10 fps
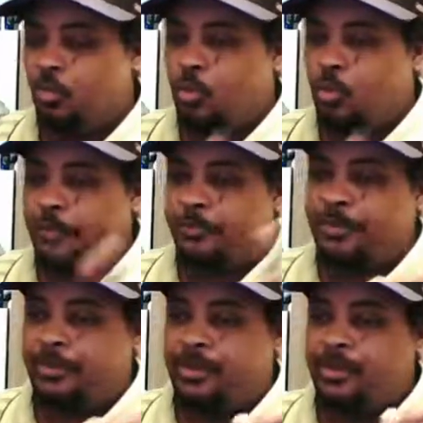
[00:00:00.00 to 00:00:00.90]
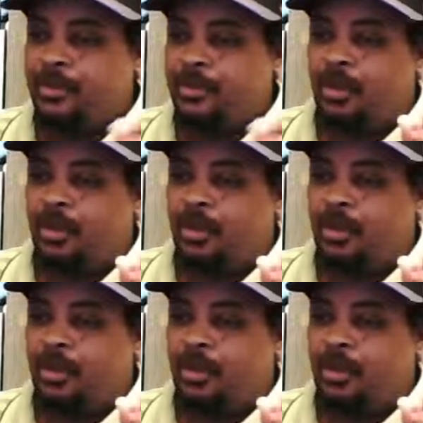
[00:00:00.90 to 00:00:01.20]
Whether it be